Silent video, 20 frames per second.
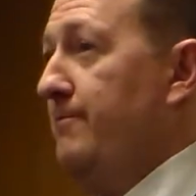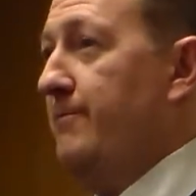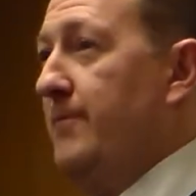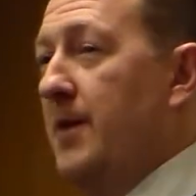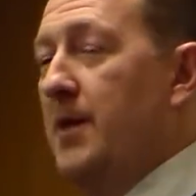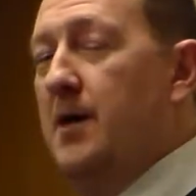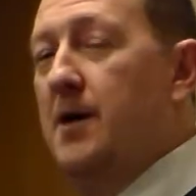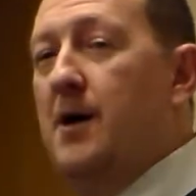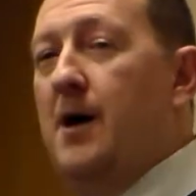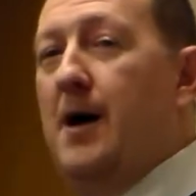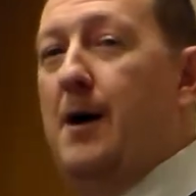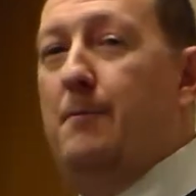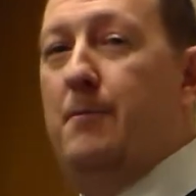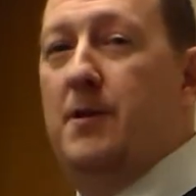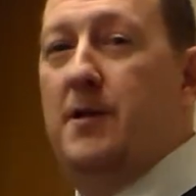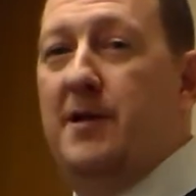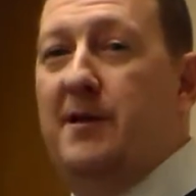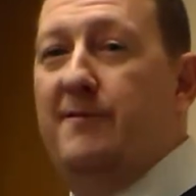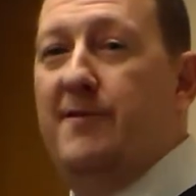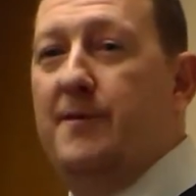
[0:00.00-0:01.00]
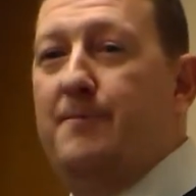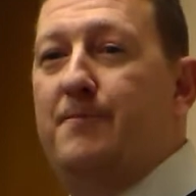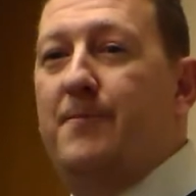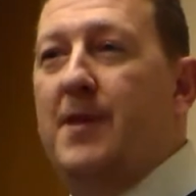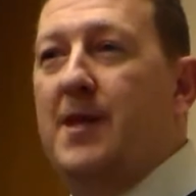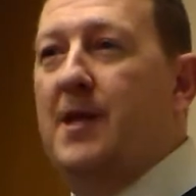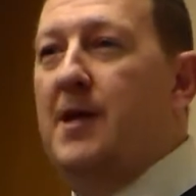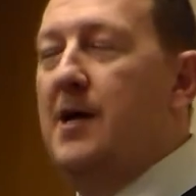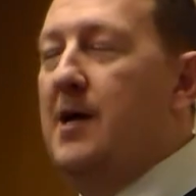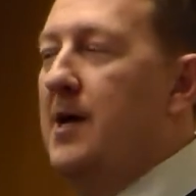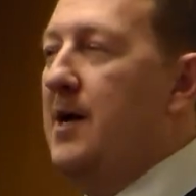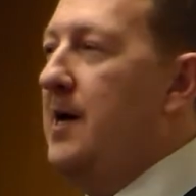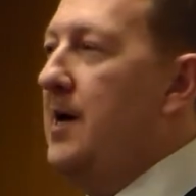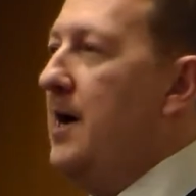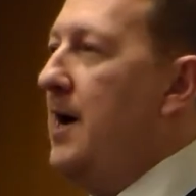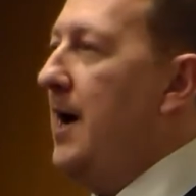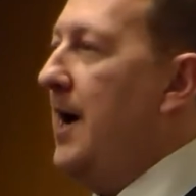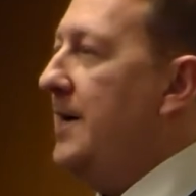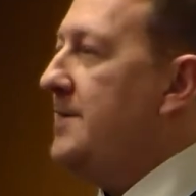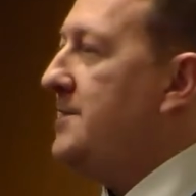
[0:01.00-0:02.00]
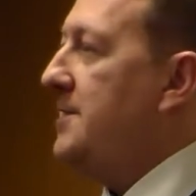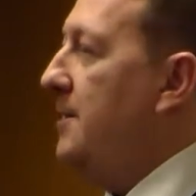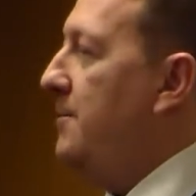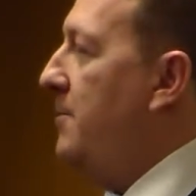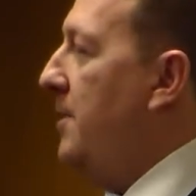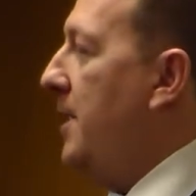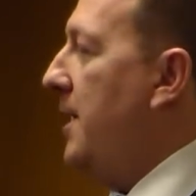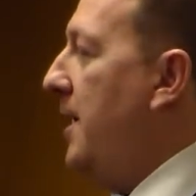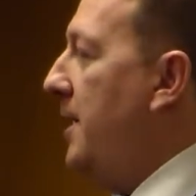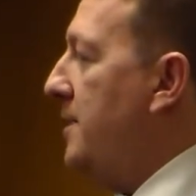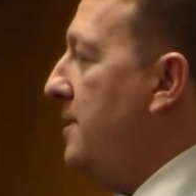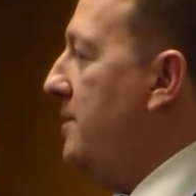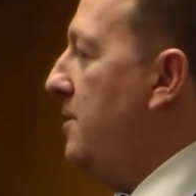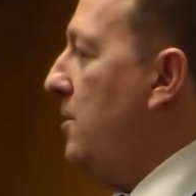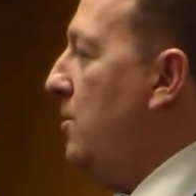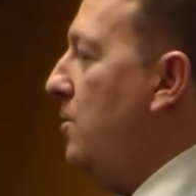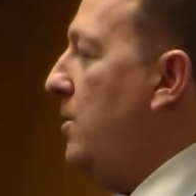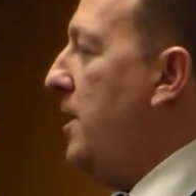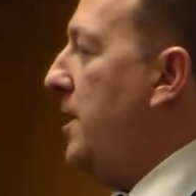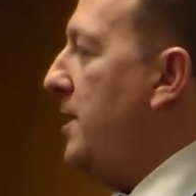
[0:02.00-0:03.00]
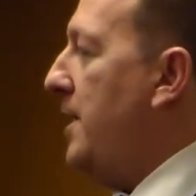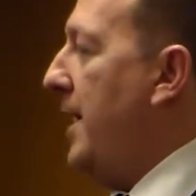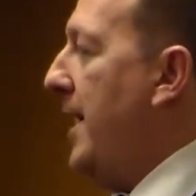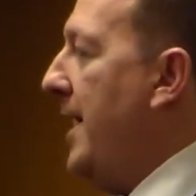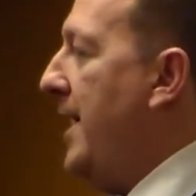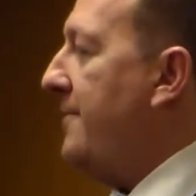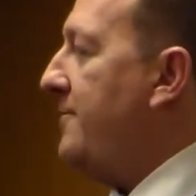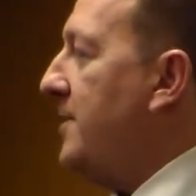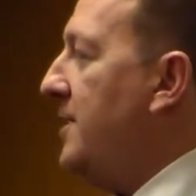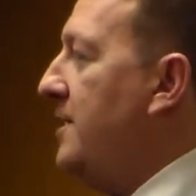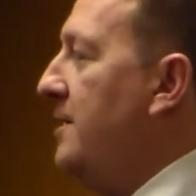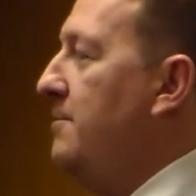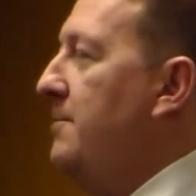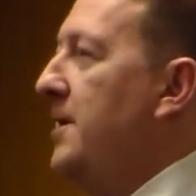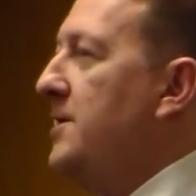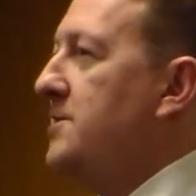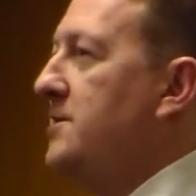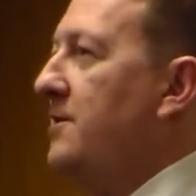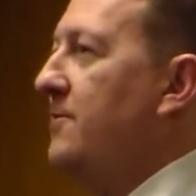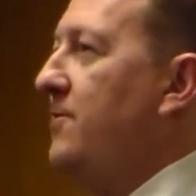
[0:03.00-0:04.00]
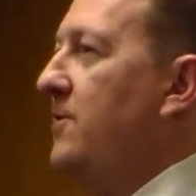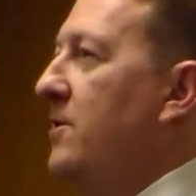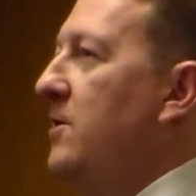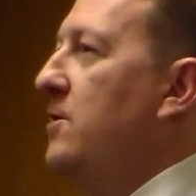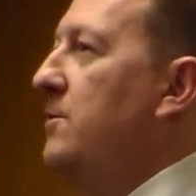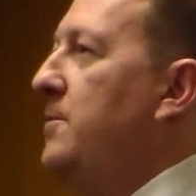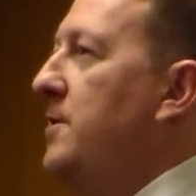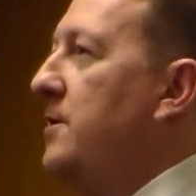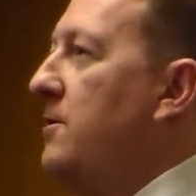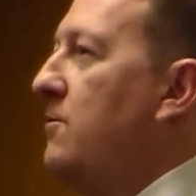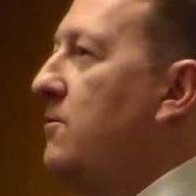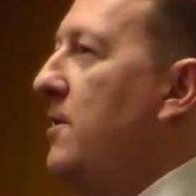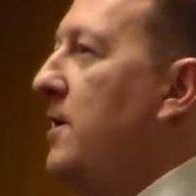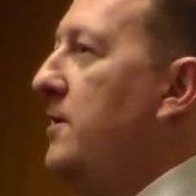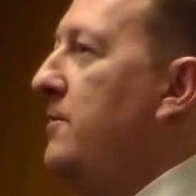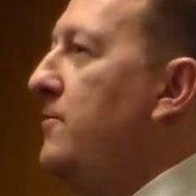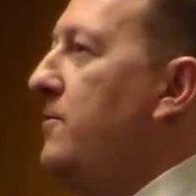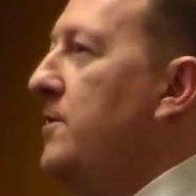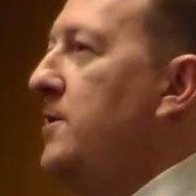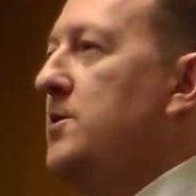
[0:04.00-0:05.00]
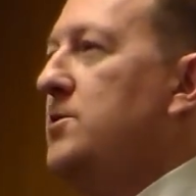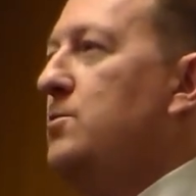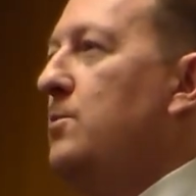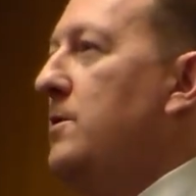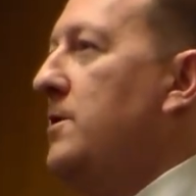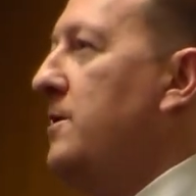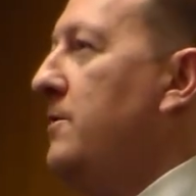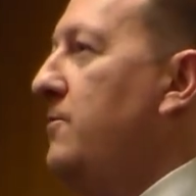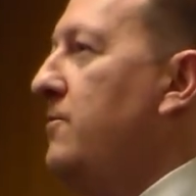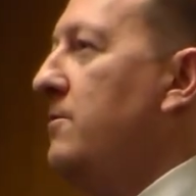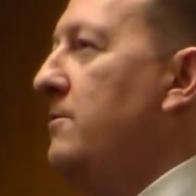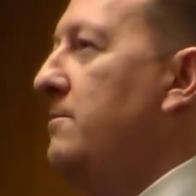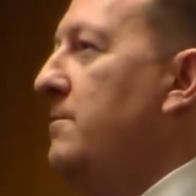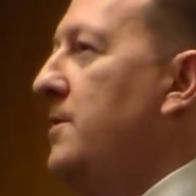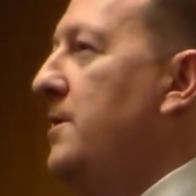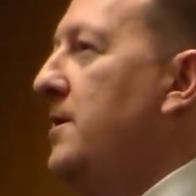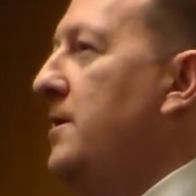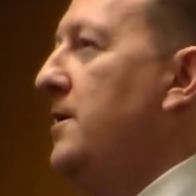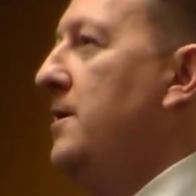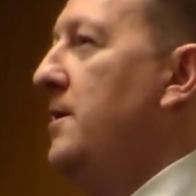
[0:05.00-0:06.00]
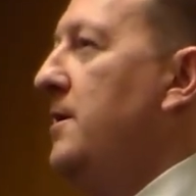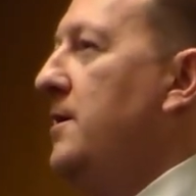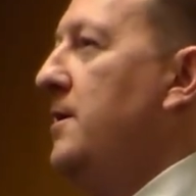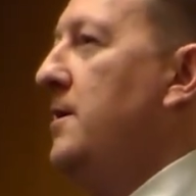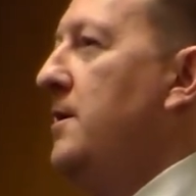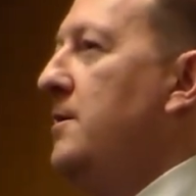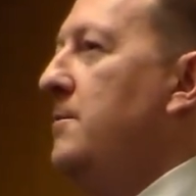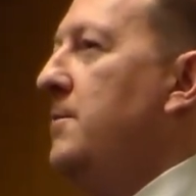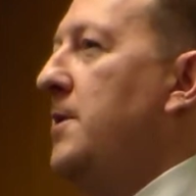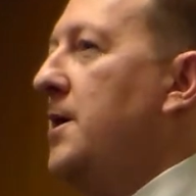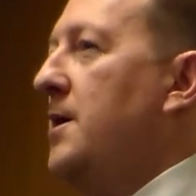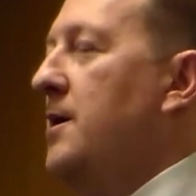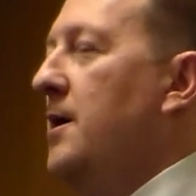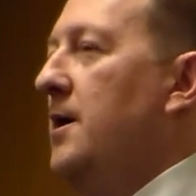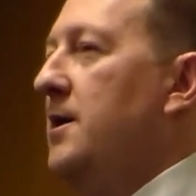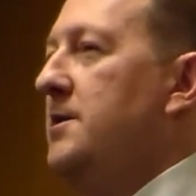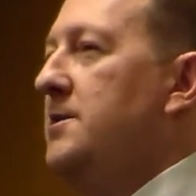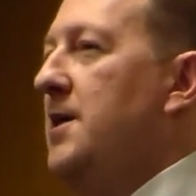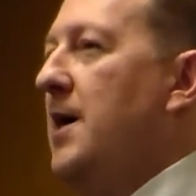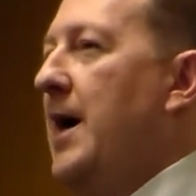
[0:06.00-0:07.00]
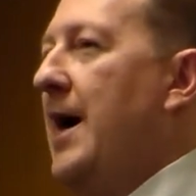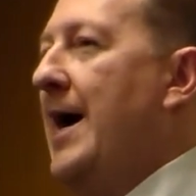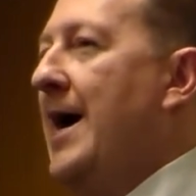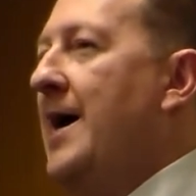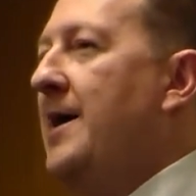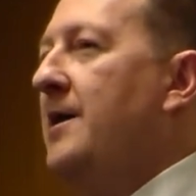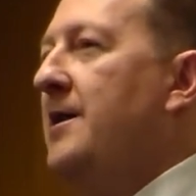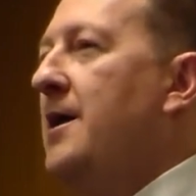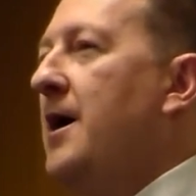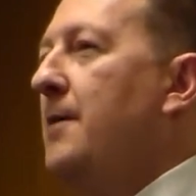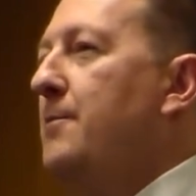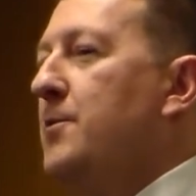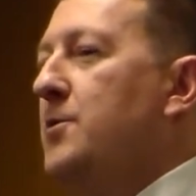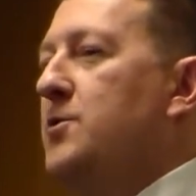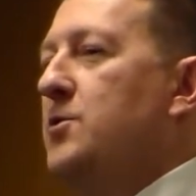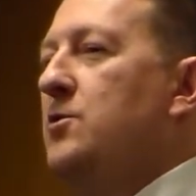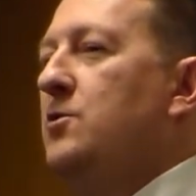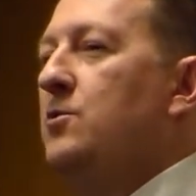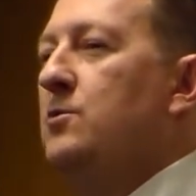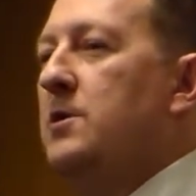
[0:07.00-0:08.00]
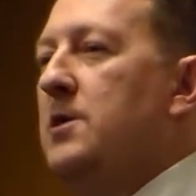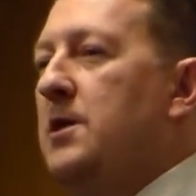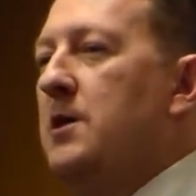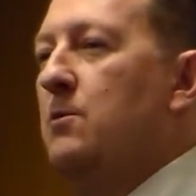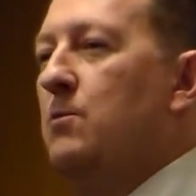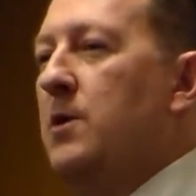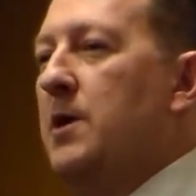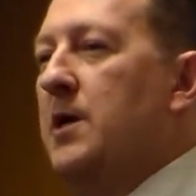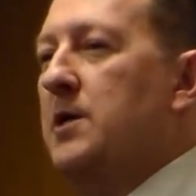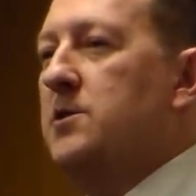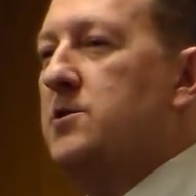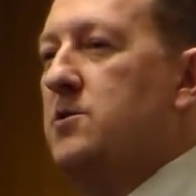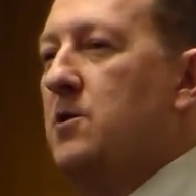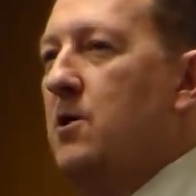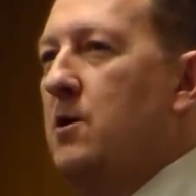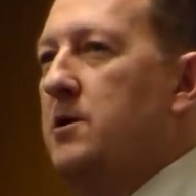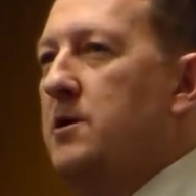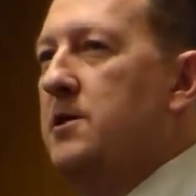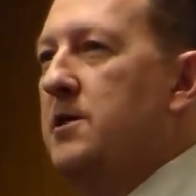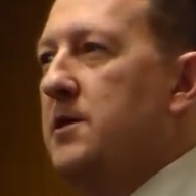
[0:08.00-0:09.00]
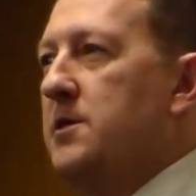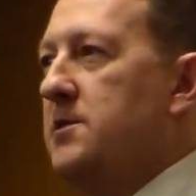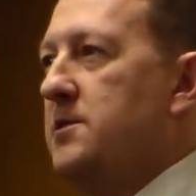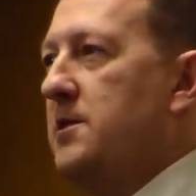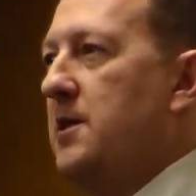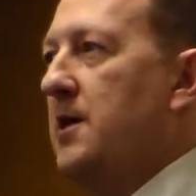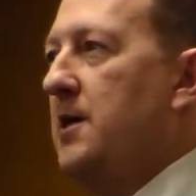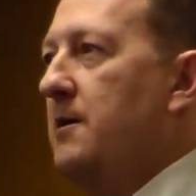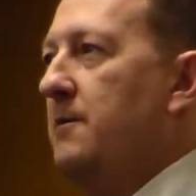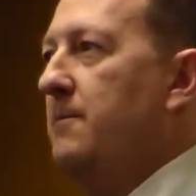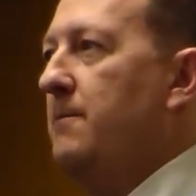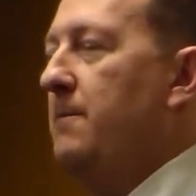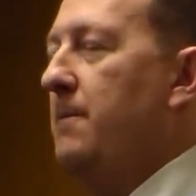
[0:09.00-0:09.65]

I believe it. I said, but you know what? I have to give myself a little bit of credit for this one, Ephraim. Because I had an opportunity when I started this thing.